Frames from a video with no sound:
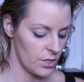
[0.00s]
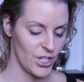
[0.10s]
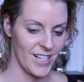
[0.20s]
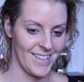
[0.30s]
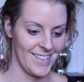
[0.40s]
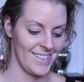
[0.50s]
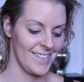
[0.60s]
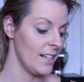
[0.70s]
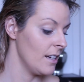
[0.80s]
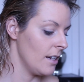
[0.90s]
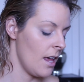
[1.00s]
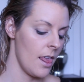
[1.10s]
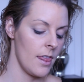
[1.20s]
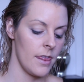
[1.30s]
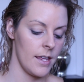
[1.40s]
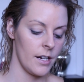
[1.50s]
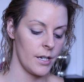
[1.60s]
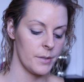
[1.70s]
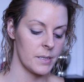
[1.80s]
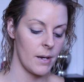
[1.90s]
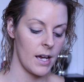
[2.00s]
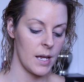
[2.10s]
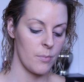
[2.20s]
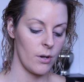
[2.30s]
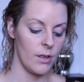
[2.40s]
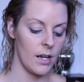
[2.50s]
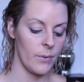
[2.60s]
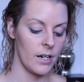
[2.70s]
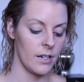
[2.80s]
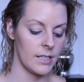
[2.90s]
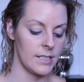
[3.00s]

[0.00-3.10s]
Shit. That was my Prolongwear